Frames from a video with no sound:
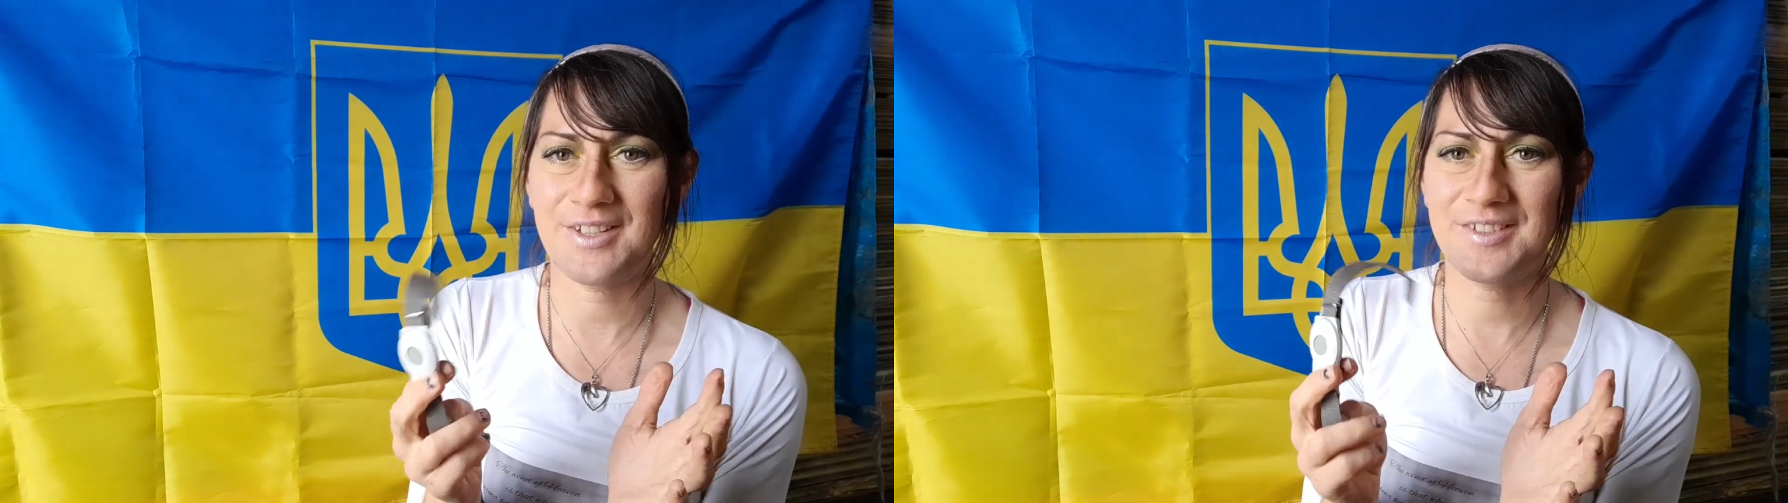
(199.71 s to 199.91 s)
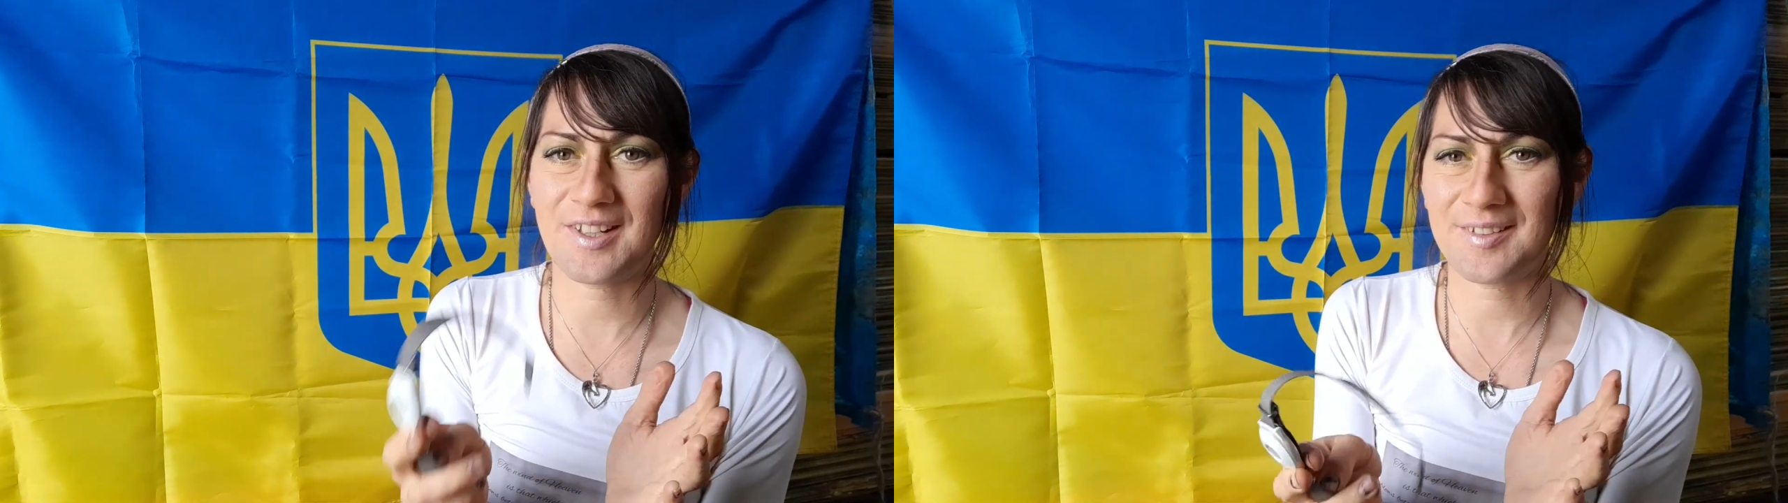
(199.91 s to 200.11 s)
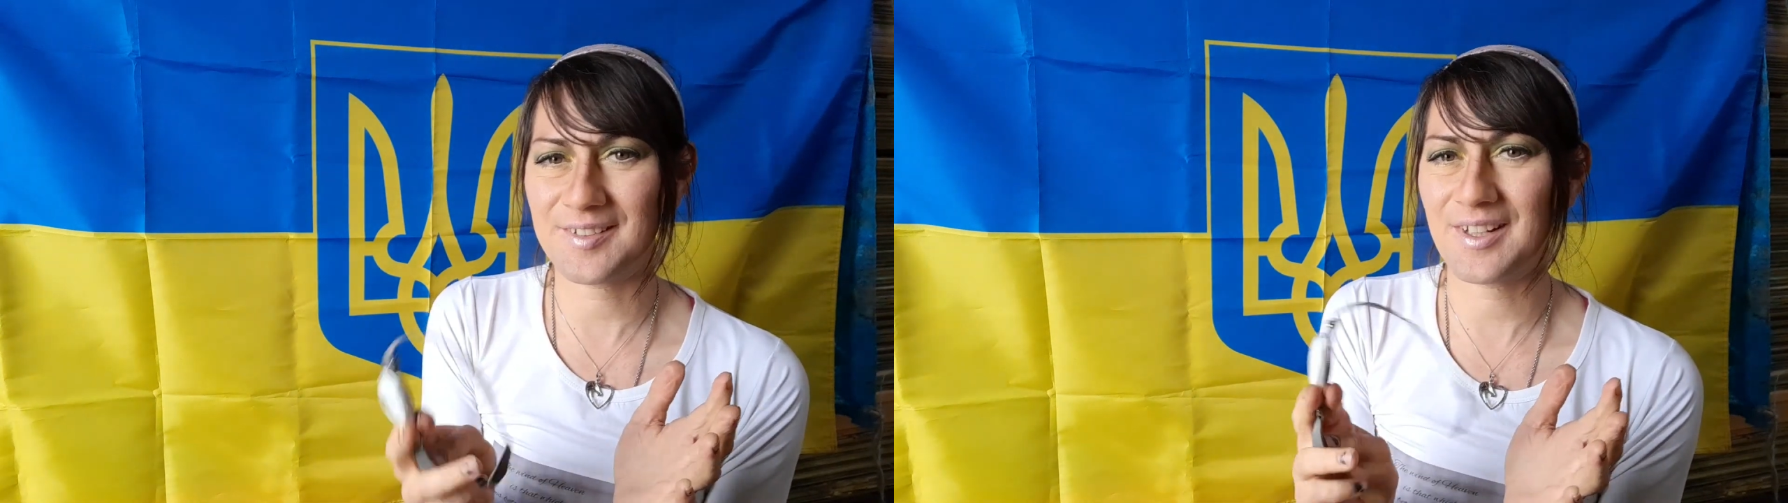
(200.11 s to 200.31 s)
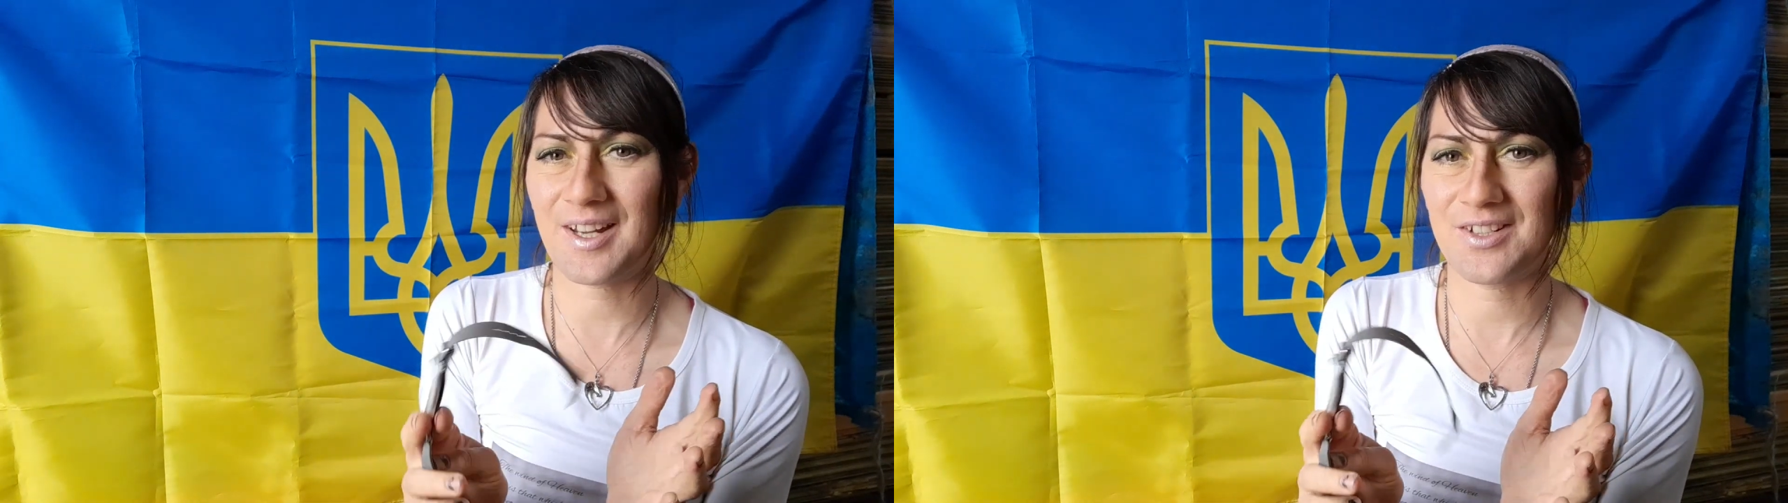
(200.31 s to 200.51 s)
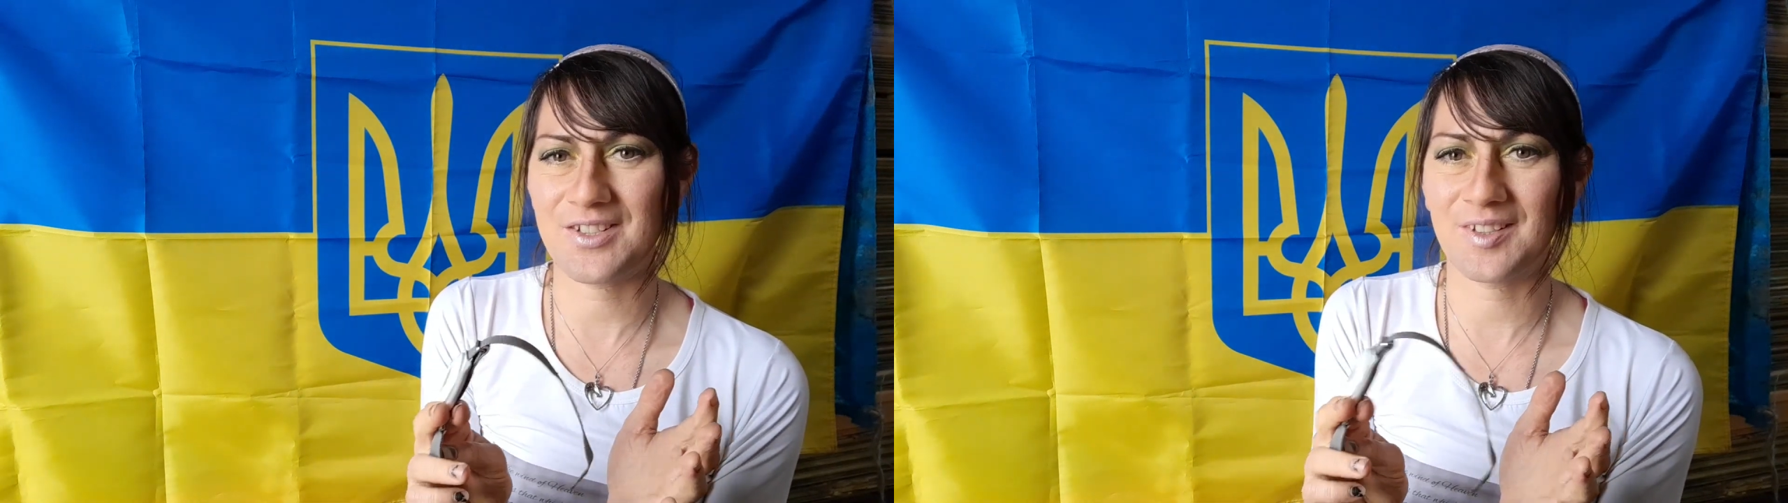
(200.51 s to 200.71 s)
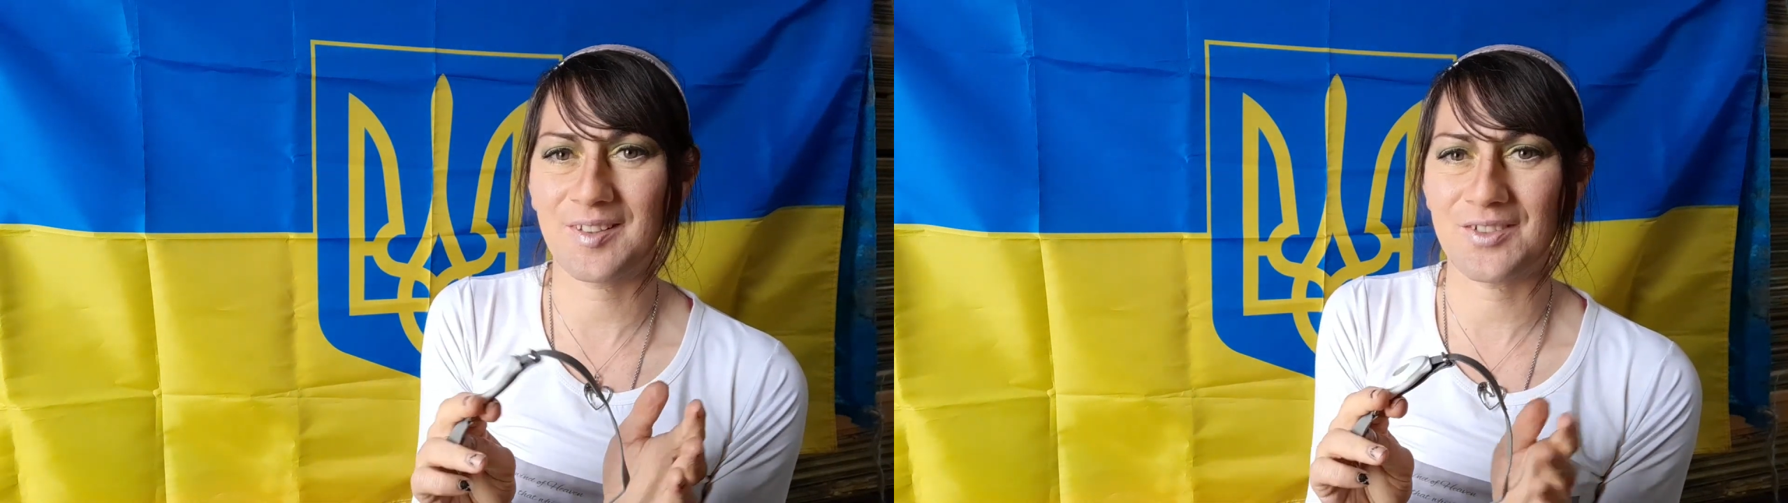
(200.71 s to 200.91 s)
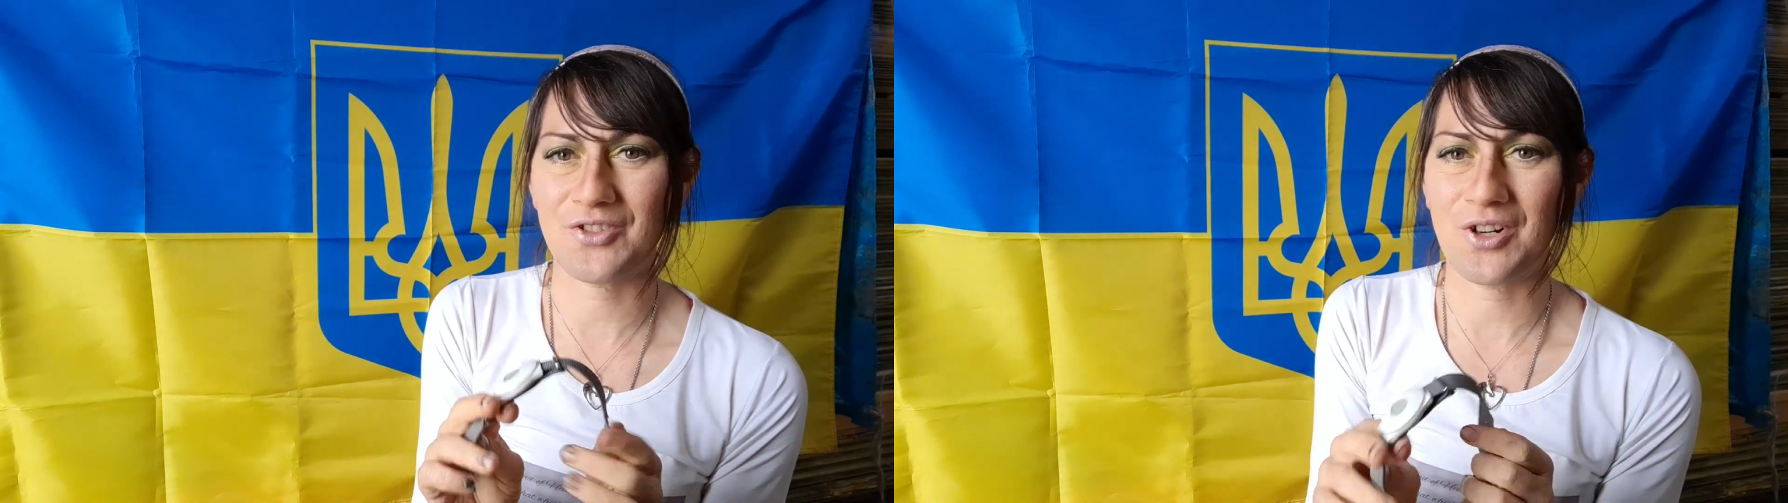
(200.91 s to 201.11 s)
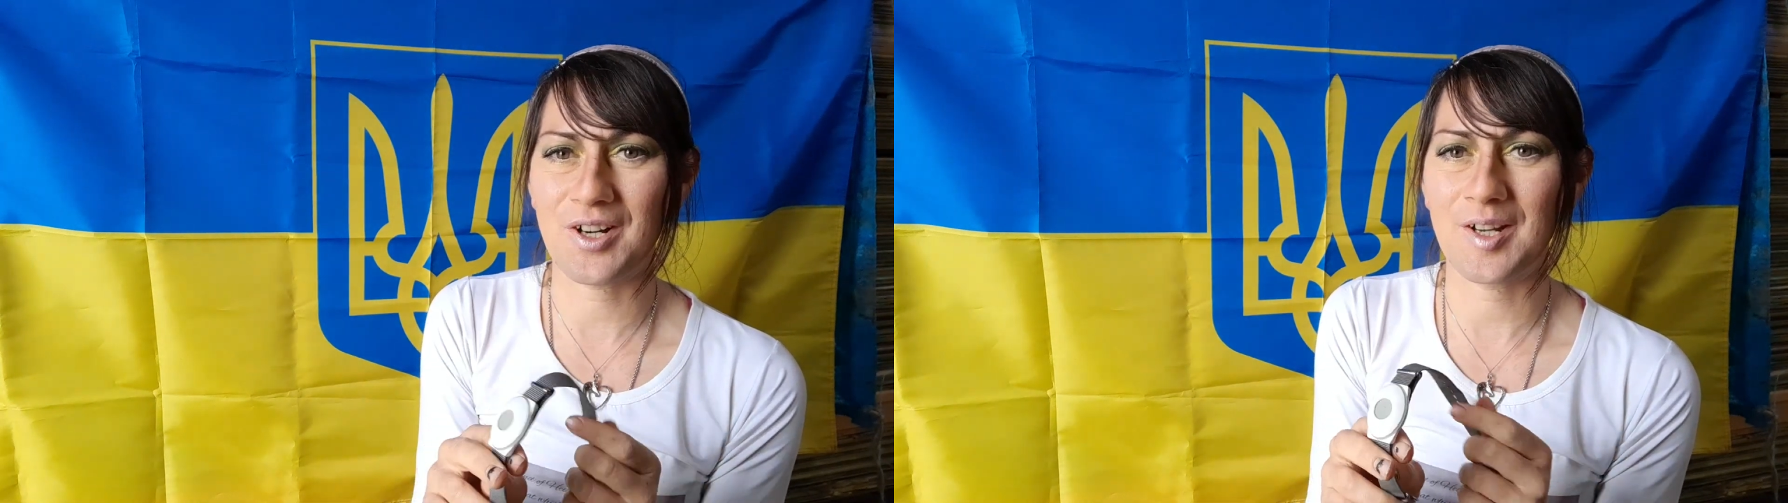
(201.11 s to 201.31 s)
it does take ages to
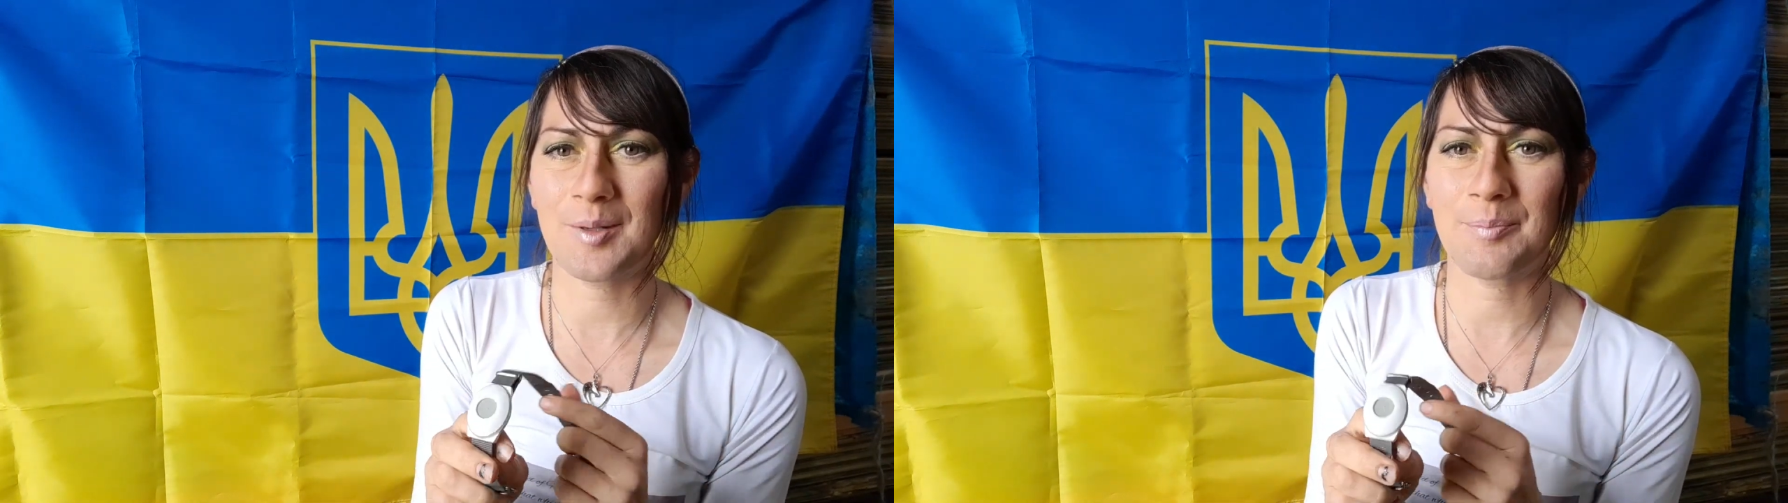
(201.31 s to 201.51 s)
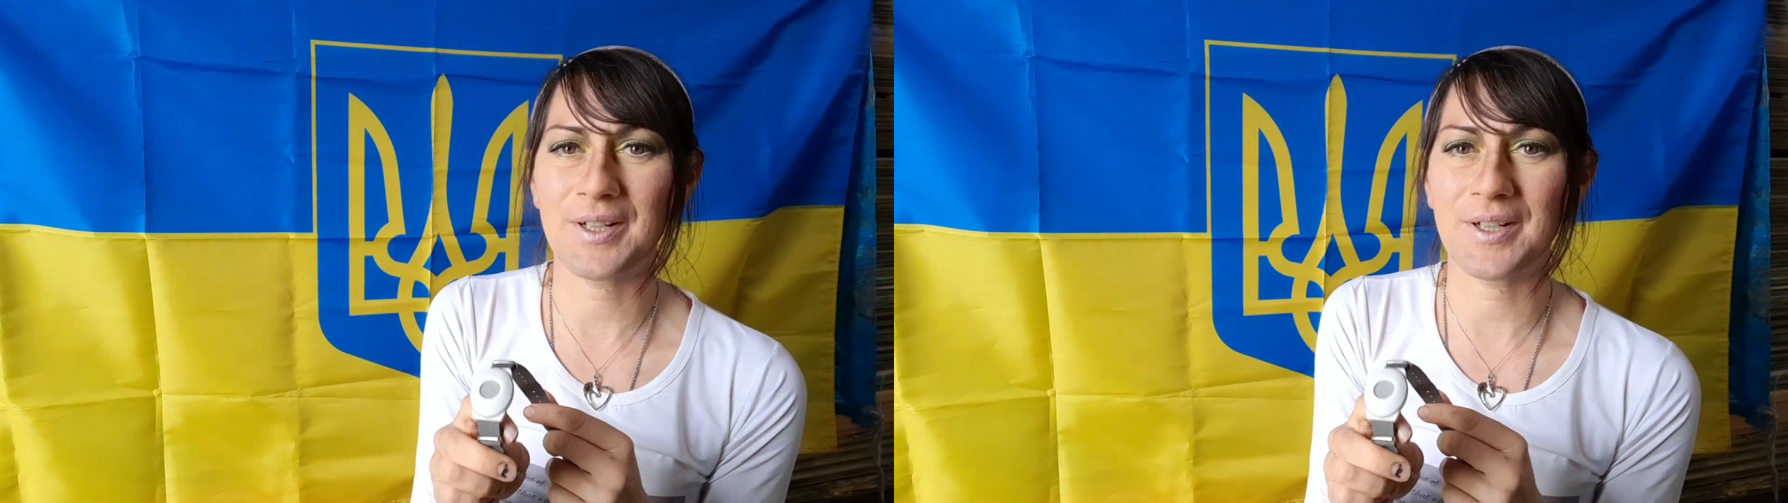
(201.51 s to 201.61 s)
dry,